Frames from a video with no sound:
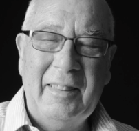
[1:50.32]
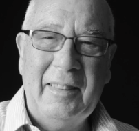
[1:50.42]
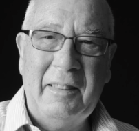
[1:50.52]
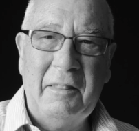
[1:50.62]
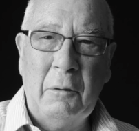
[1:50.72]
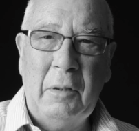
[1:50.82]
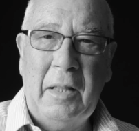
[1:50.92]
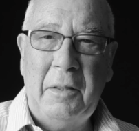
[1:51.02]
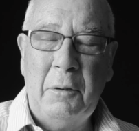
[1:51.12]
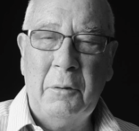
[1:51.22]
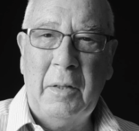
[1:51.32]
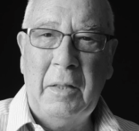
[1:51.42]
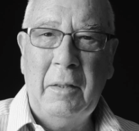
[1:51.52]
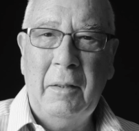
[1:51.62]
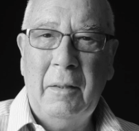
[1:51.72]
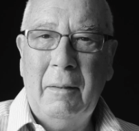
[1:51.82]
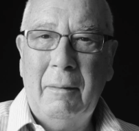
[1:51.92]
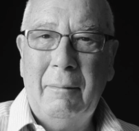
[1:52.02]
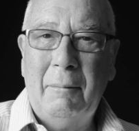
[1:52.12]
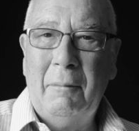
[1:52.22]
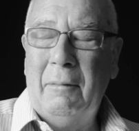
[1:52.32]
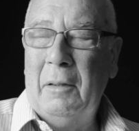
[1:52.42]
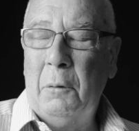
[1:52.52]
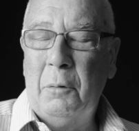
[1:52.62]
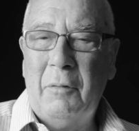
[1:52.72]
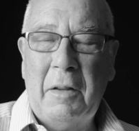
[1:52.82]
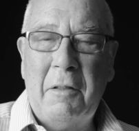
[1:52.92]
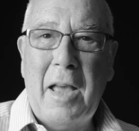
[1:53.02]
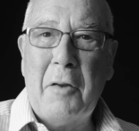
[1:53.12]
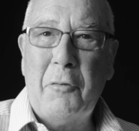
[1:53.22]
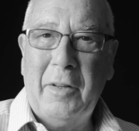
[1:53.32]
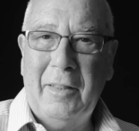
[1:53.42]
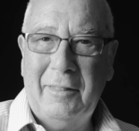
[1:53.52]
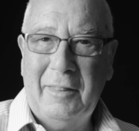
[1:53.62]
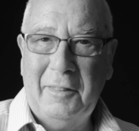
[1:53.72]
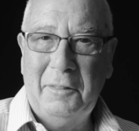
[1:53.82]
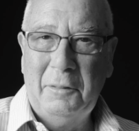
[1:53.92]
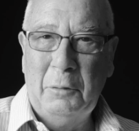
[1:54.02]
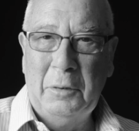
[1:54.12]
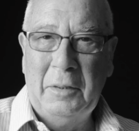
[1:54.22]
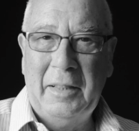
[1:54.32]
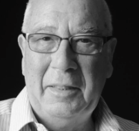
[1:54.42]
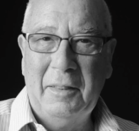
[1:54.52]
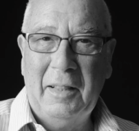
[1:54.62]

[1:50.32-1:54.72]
And there's a lady who's very theatrical, sort of one lady.